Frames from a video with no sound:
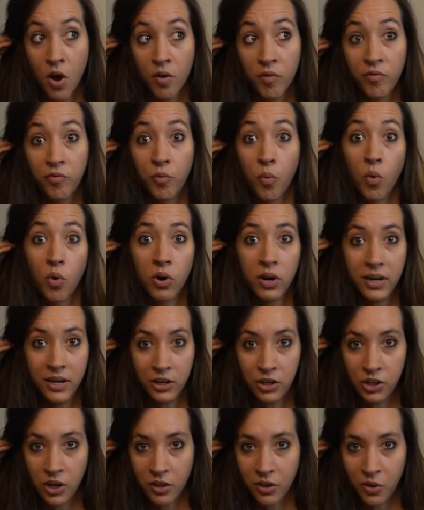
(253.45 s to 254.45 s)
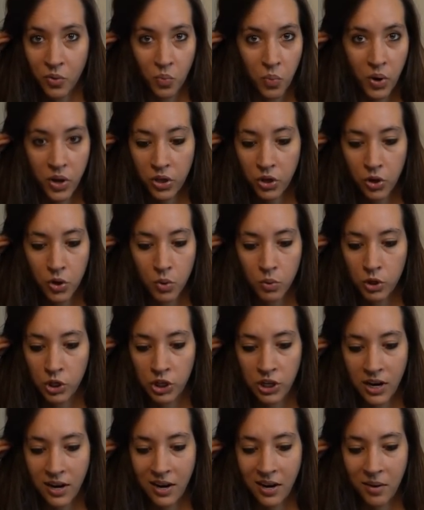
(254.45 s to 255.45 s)
for each other with no
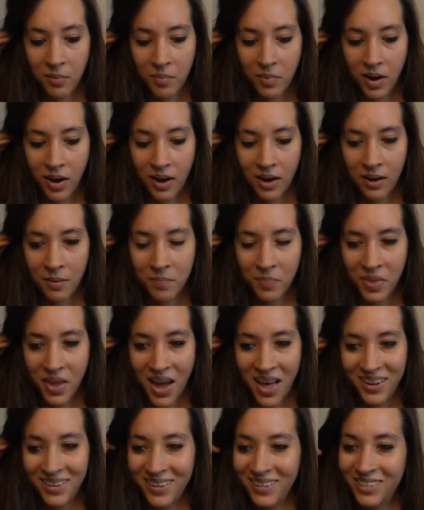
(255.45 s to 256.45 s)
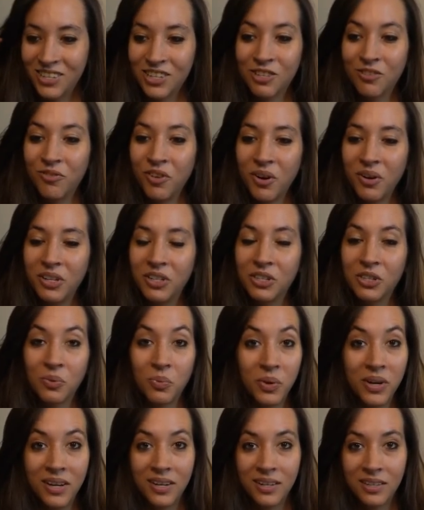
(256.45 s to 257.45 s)
shame. Um, it's just very
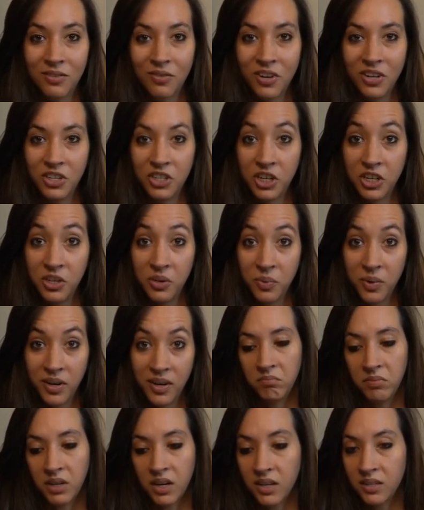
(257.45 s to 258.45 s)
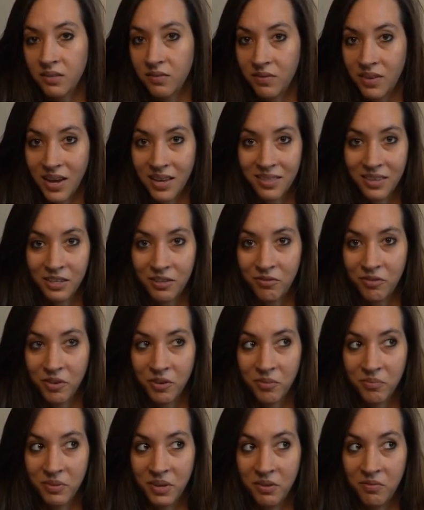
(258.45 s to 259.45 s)
sweet. It's very genuine. Because of that, this
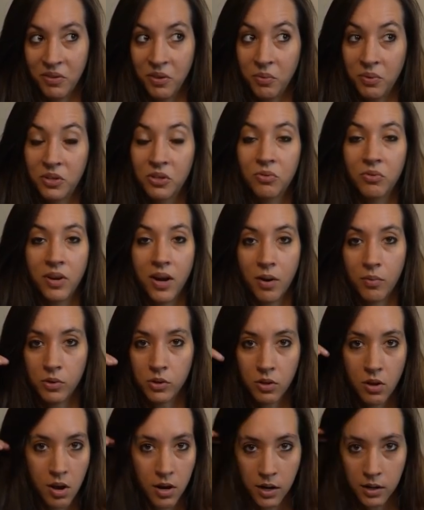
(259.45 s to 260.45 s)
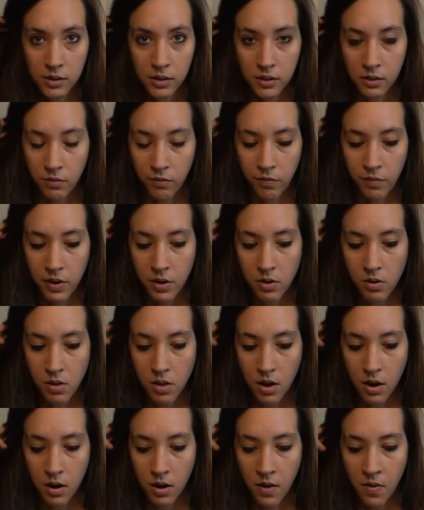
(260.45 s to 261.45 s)
film, even though it's three hours long, it doesn't feel
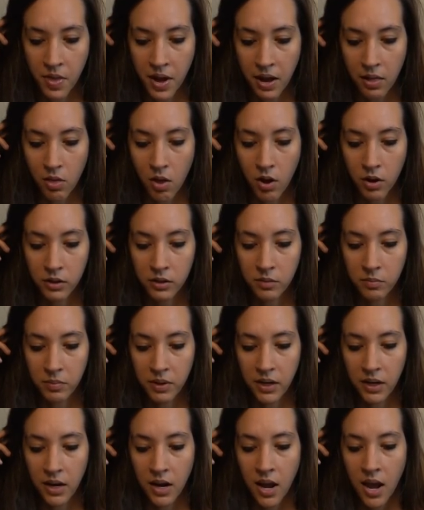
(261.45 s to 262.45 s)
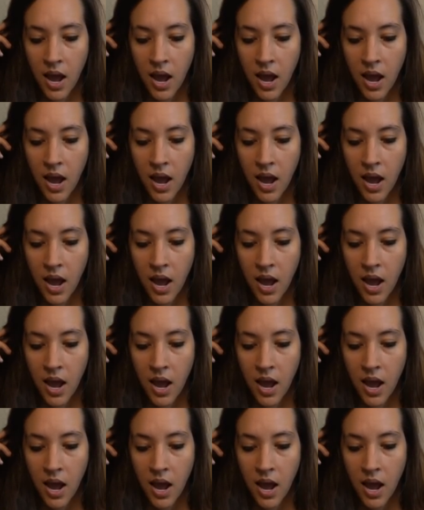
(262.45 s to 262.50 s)
uh, that long to me.